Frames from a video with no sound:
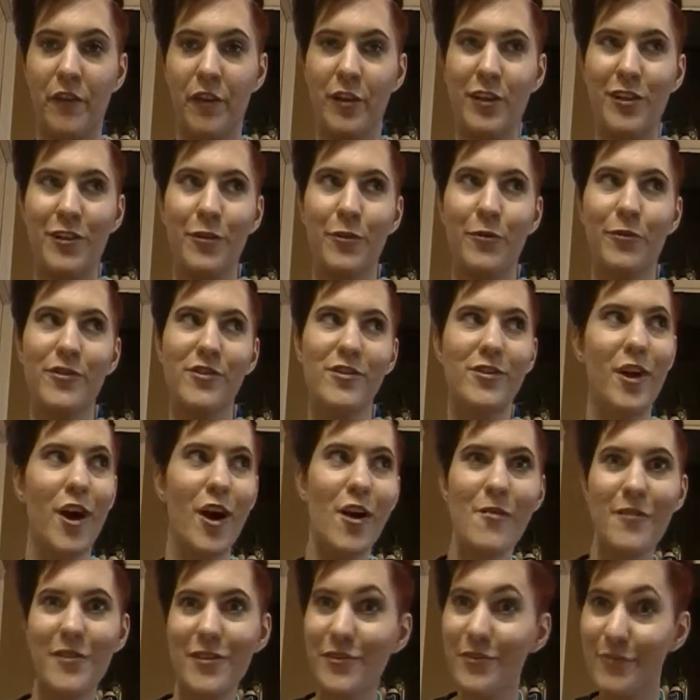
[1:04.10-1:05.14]
about the new
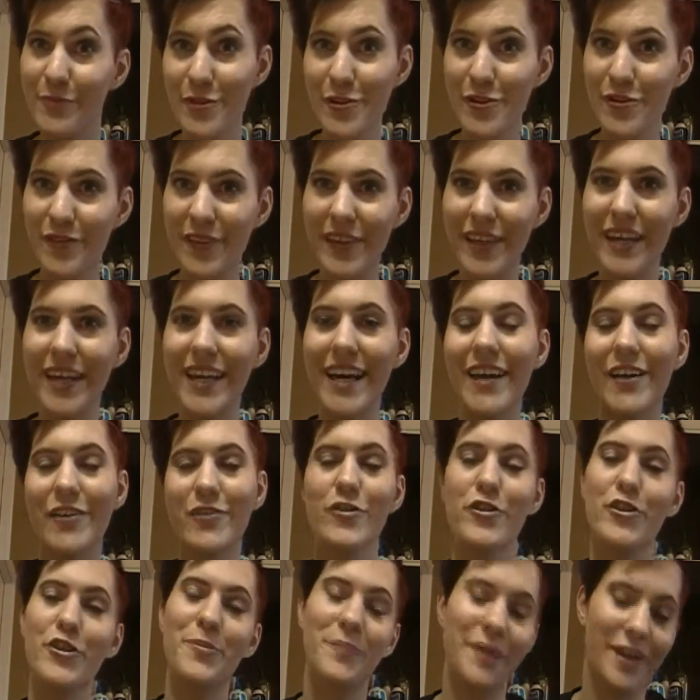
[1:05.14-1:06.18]
Star Wars movie,
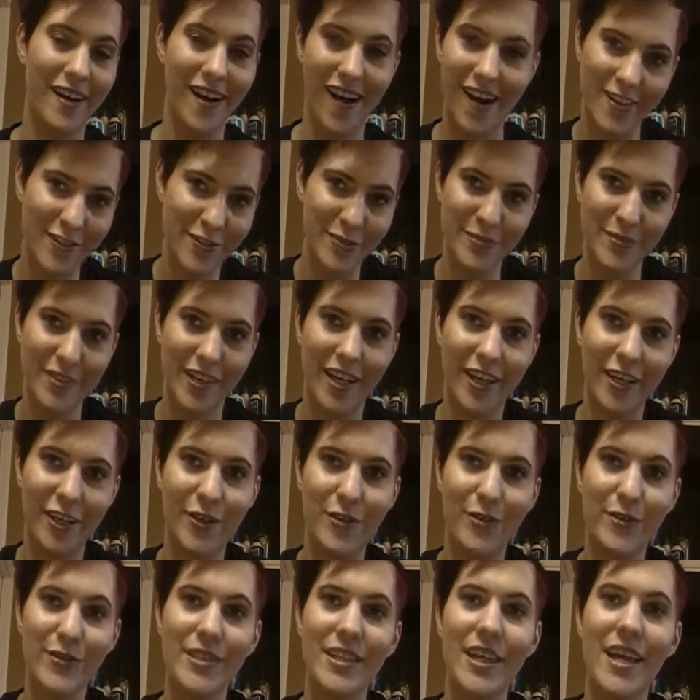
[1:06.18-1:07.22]
and I'll show you my costumes that
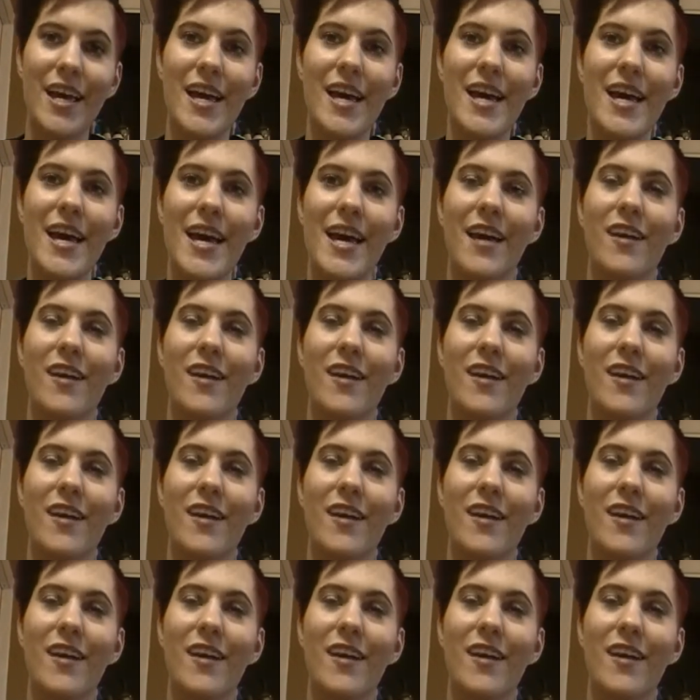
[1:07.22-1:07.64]
I used,